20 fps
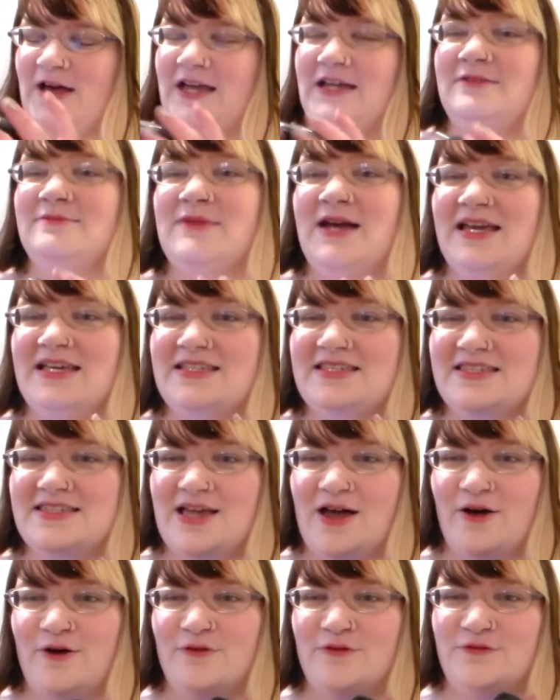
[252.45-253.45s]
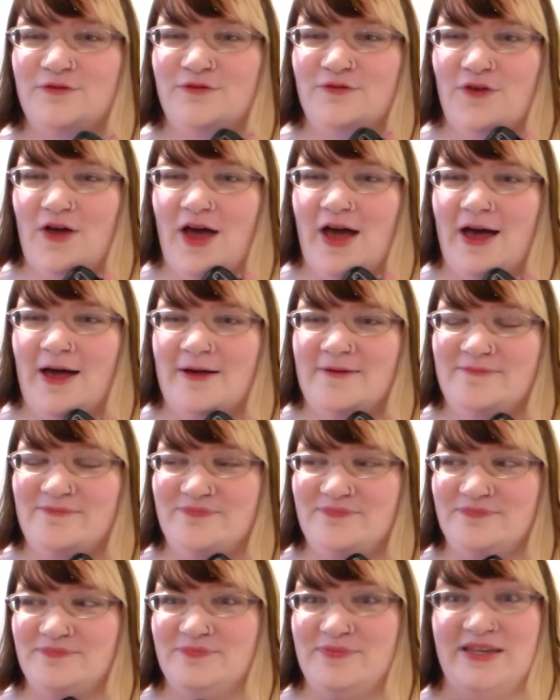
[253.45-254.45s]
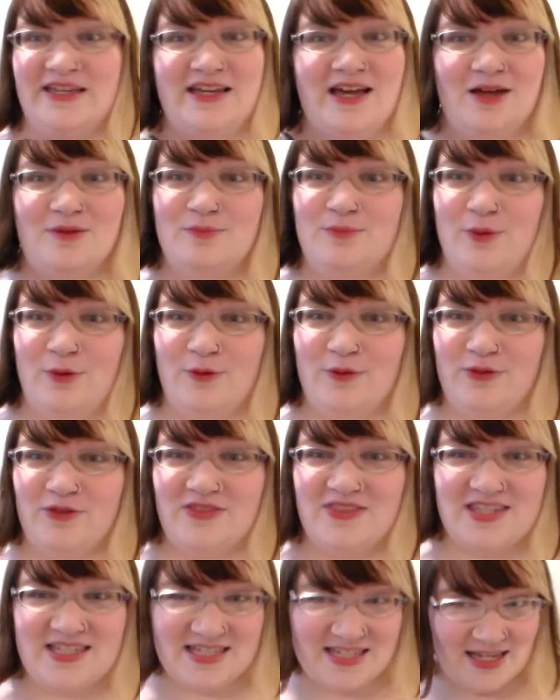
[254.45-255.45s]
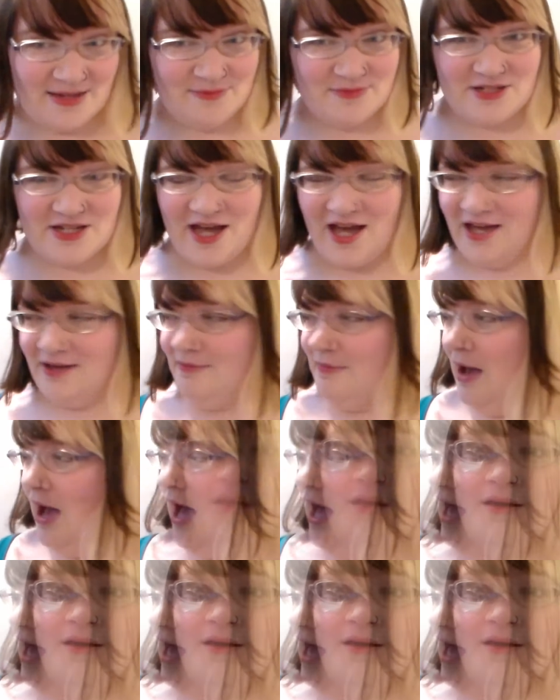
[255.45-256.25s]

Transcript: find myself um, being on both at the same time.